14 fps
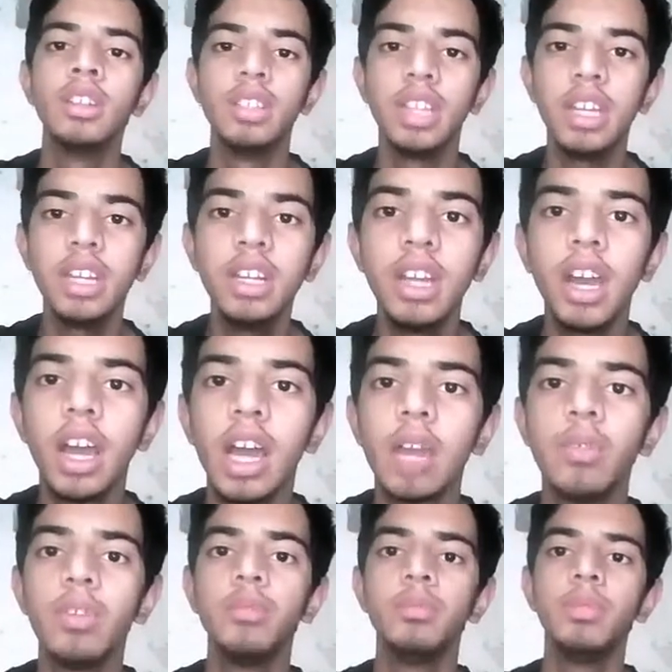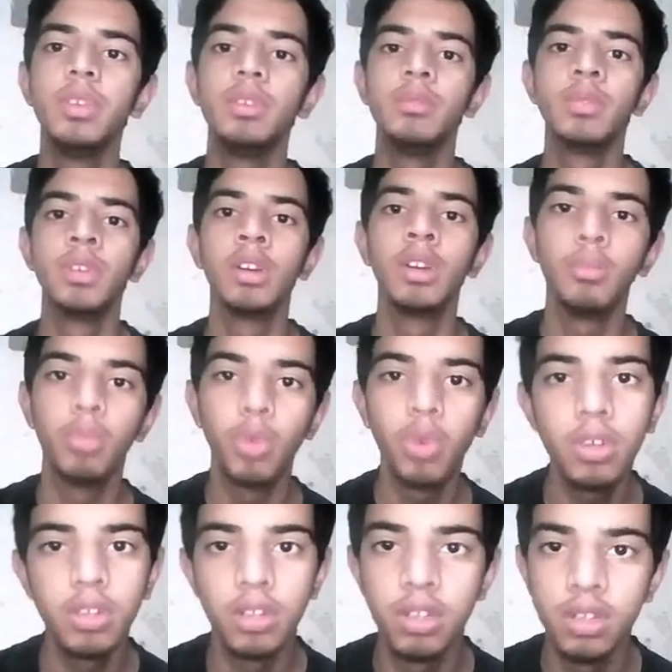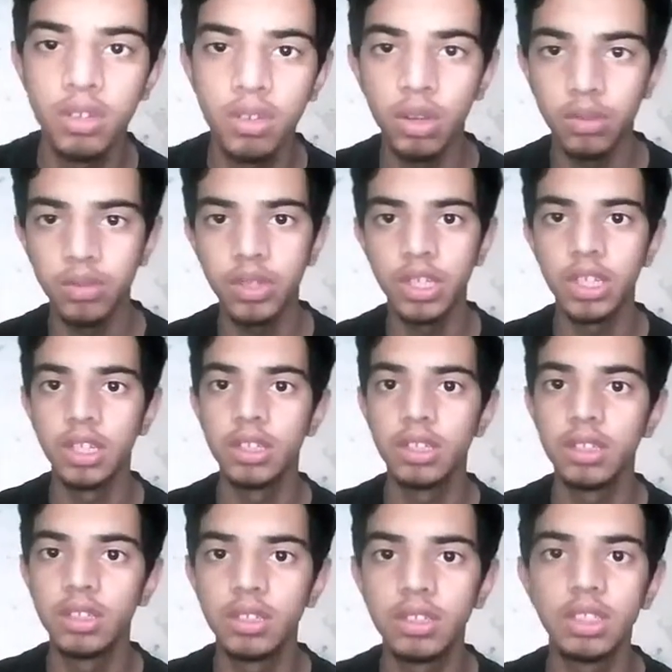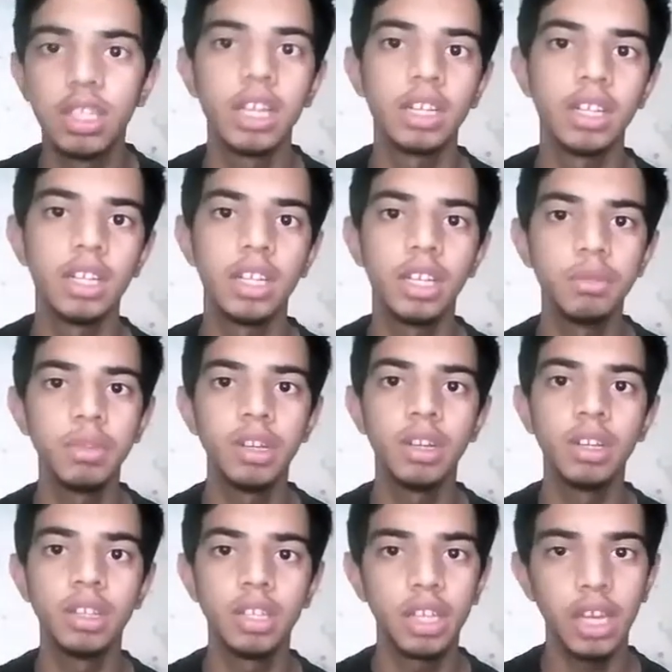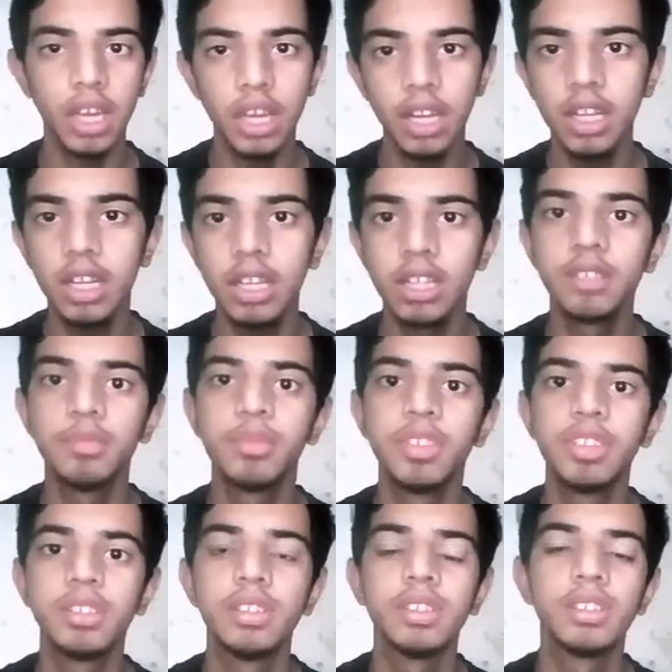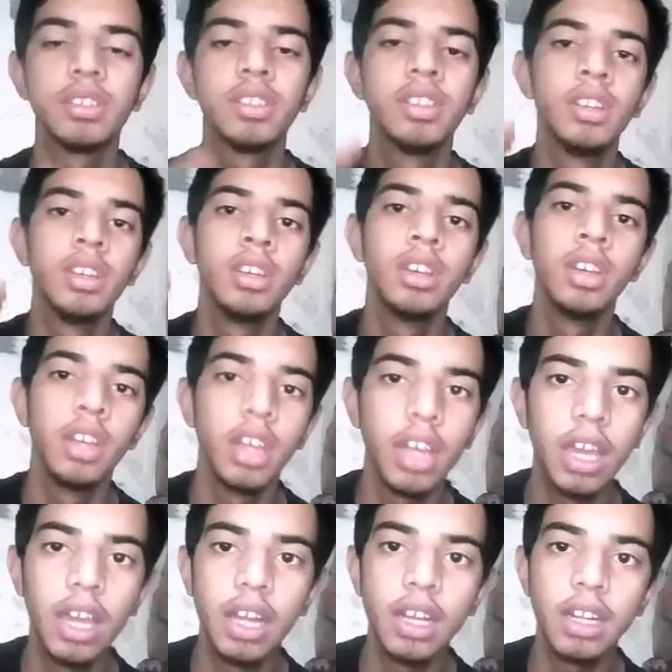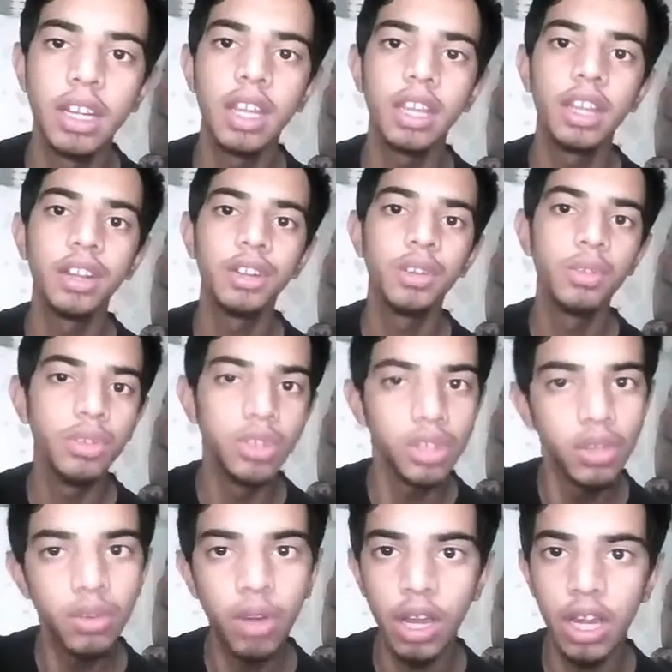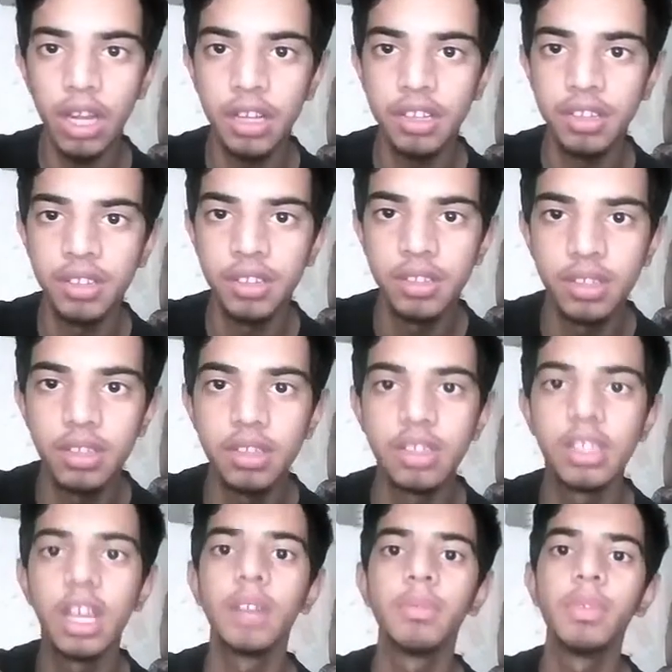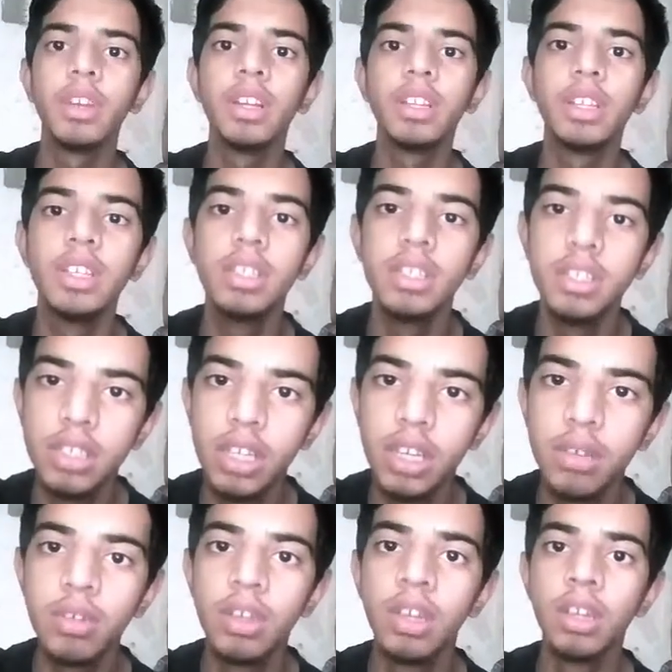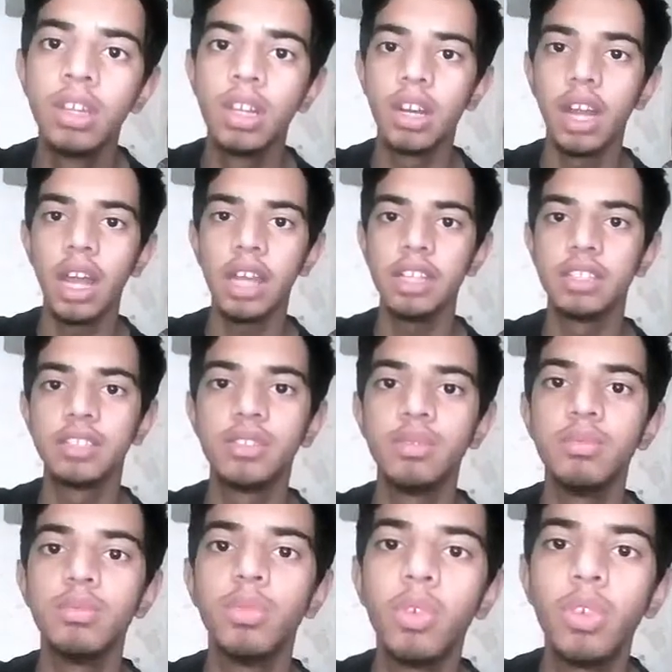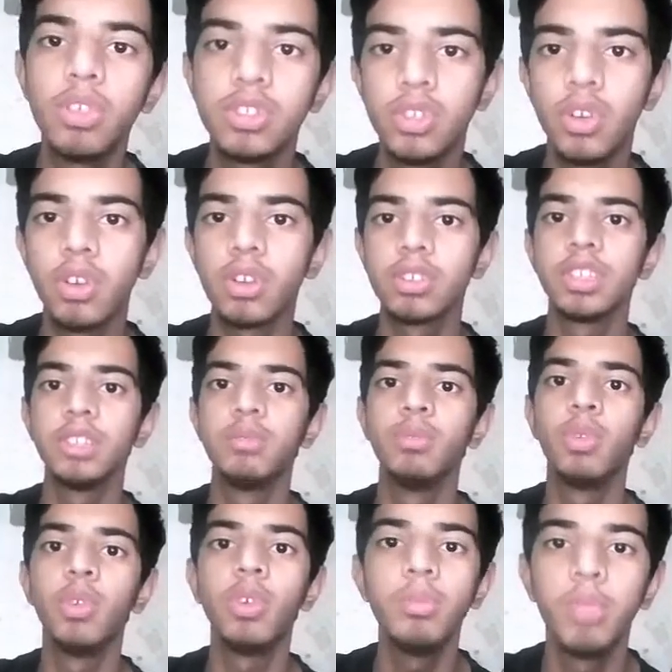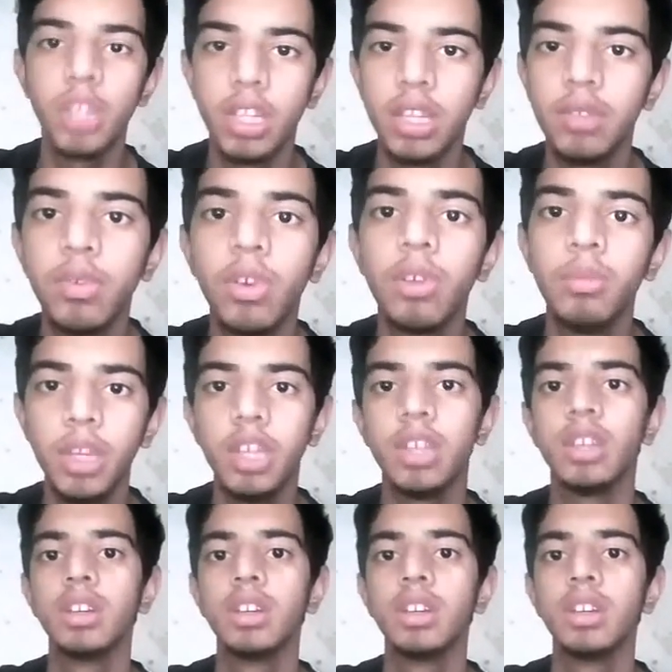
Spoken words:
then I will be more confident that he will carry his business and take it to new heights that will give rise to more stocks and more money for me.